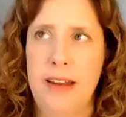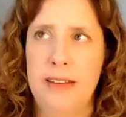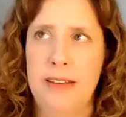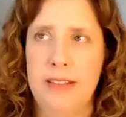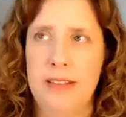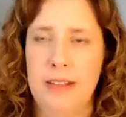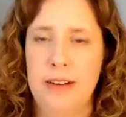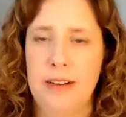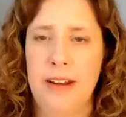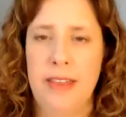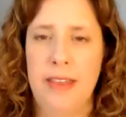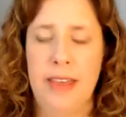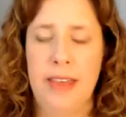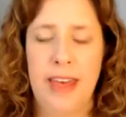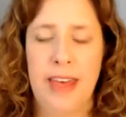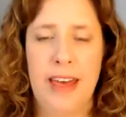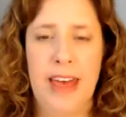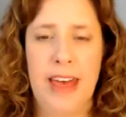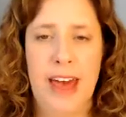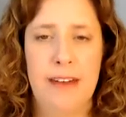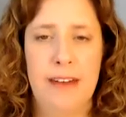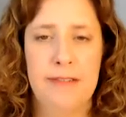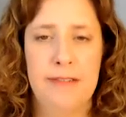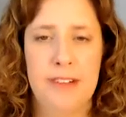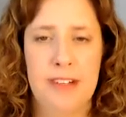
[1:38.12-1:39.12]
is there anything I
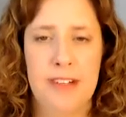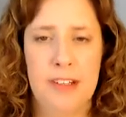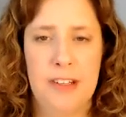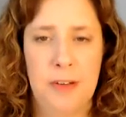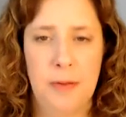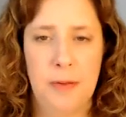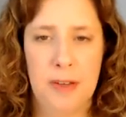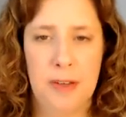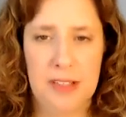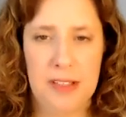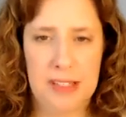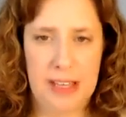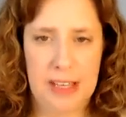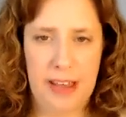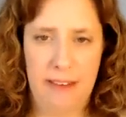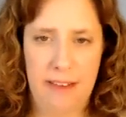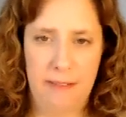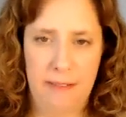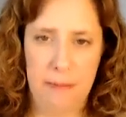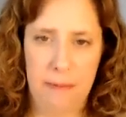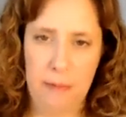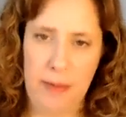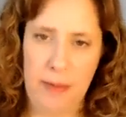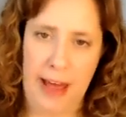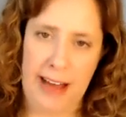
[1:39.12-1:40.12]
have to do once I
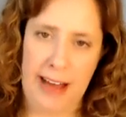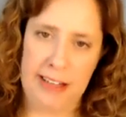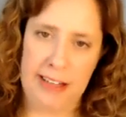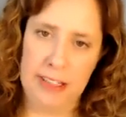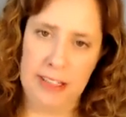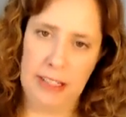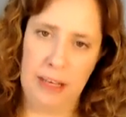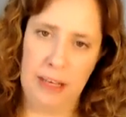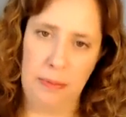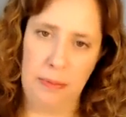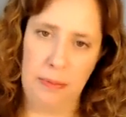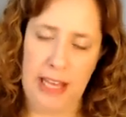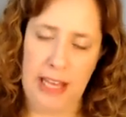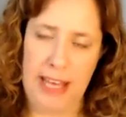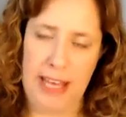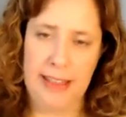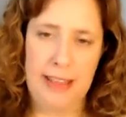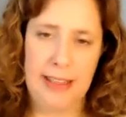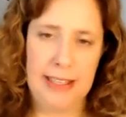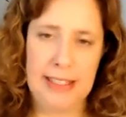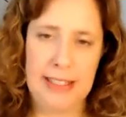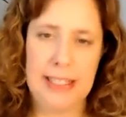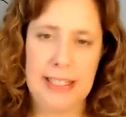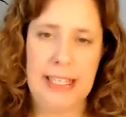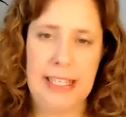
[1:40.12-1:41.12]
actually
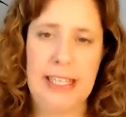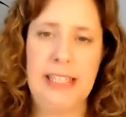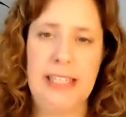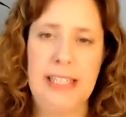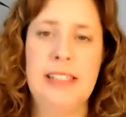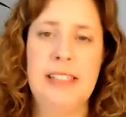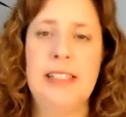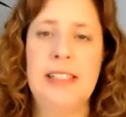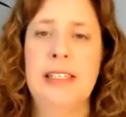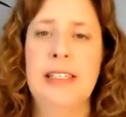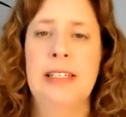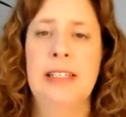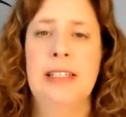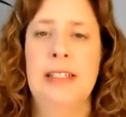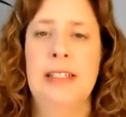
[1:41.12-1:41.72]
plant the seeds?